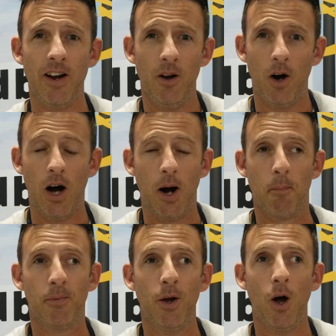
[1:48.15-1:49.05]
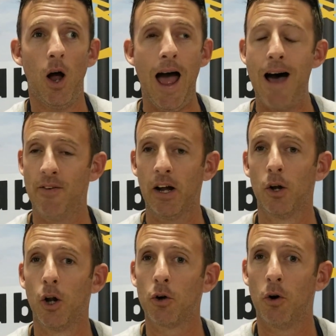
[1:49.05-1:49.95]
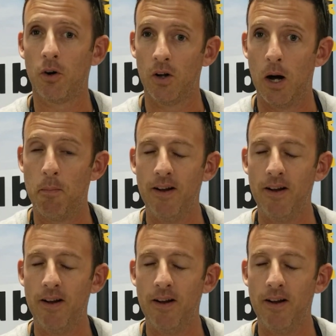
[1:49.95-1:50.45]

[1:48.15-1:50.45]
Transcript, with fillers: Um, having a local club.